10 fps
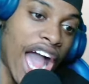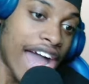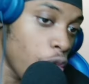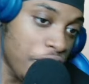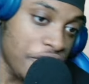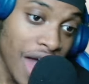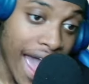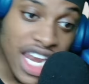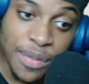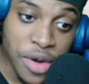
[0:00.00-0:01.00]
I don't think
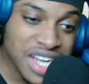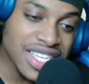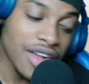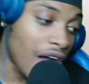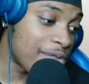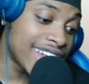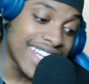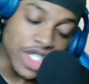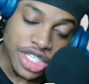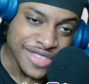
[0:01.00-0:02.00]
Island Boys is like a
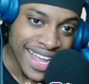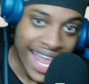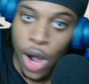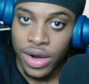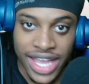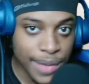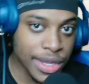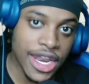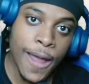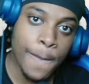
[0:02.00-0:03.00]
religious fan out there,
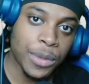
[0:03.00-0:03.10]
blood.